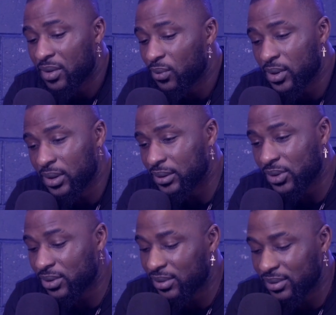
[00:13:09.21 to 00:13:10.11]
Well,
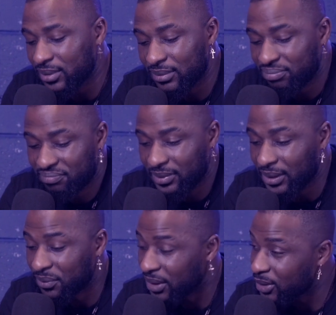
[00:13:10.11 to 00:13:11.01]
just
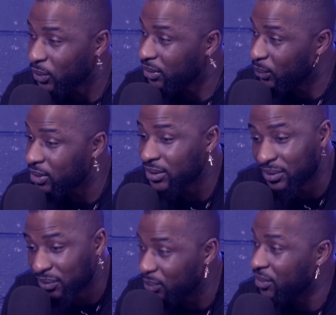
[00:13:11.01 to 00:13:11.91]
if that's what they want.
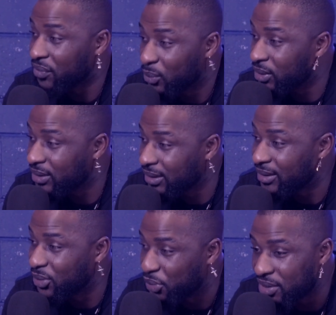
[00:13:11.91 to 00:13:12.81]
If you want to stick
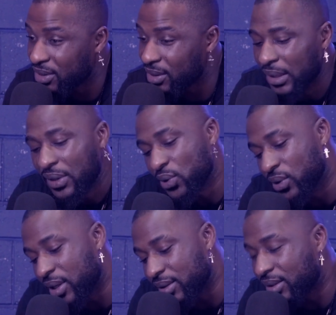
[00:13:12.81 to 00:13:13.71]
to DJ, you
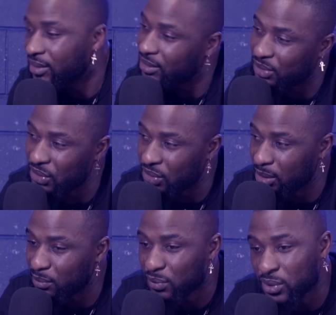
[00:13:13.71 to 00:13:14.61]
got to stick to
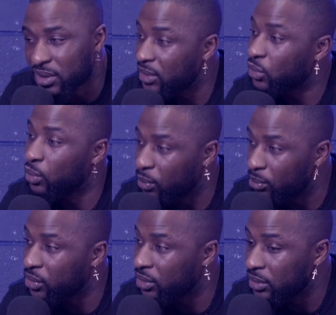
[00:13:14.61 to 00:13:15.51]
DJ. If you want to stick to a
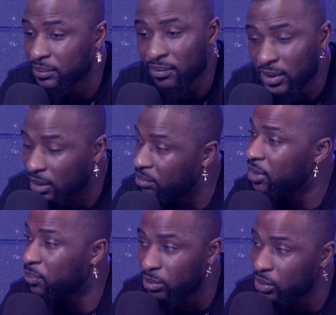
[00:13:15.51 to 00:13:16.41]
promoter, then be
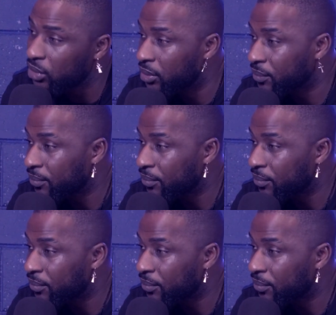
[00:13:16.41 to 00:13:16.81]
a promoter.